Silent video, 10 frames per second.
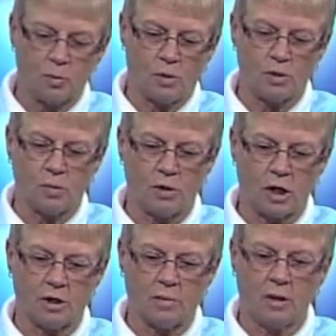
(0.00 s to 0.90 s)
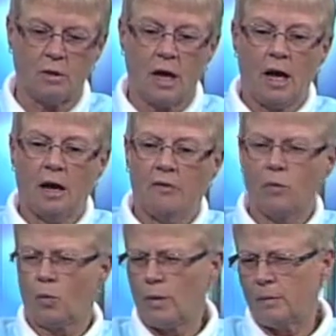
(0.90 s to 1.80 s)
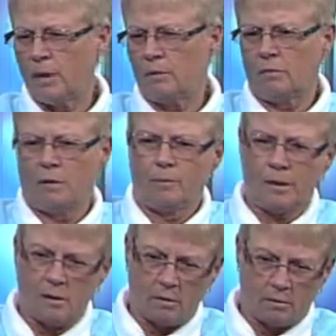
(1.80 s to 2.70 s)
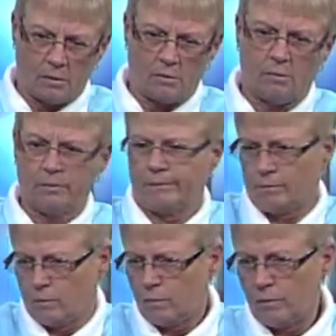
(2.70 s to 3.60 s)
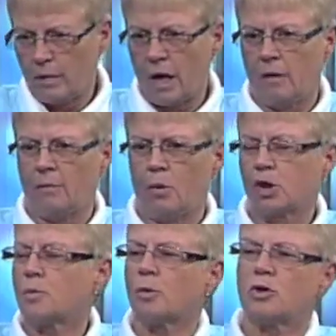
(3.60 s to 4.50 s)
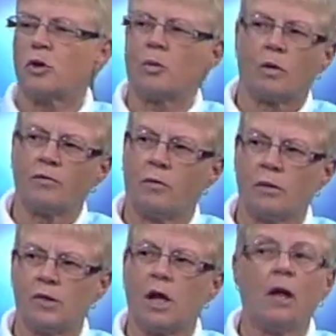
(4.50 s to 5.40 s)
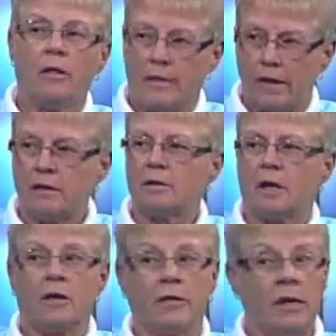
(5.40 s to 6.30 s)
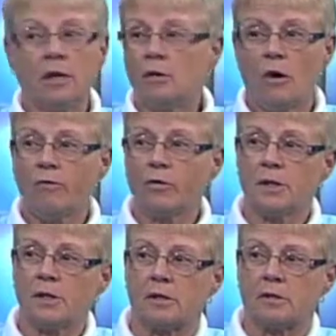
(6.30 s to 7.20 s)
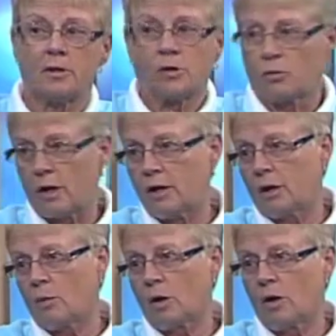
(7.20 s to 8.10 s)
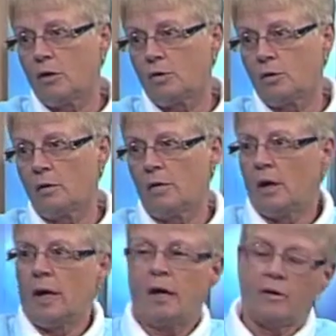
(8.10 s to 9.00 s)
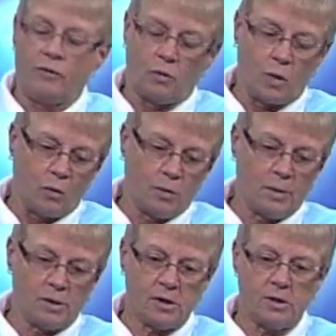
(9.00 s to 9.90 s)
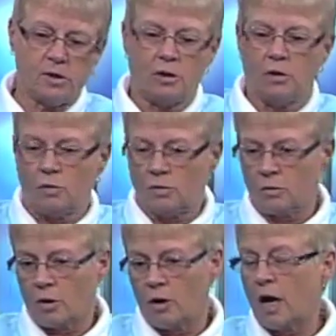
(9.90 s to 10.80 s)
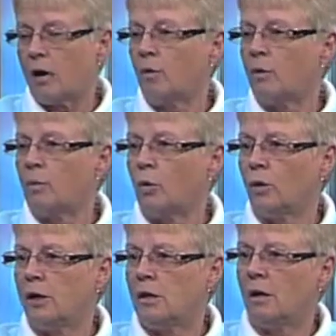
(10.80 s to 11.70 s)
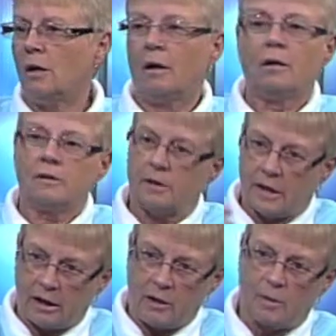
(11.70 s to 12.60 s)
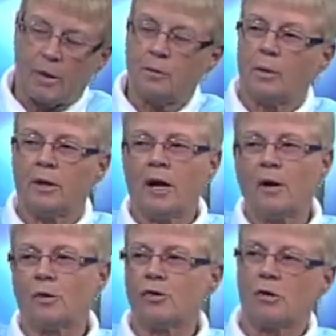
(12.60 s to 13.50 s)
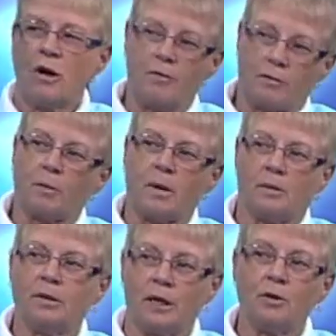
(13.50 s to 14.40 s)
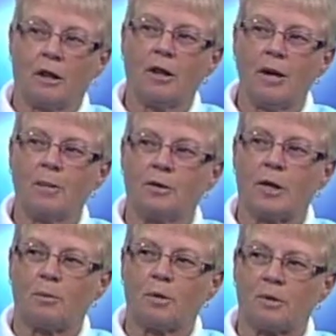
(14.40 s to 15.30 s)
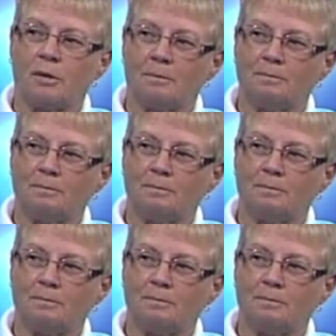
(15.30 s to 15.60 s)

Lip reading: sport, as we talked about. And for women being more exposed on the workforce, that they need golf for business. It's a great networking tool. If you own a business and you're going to hire an employee, taking them out to play 9 holes of golf will probably tell you a lot about that person.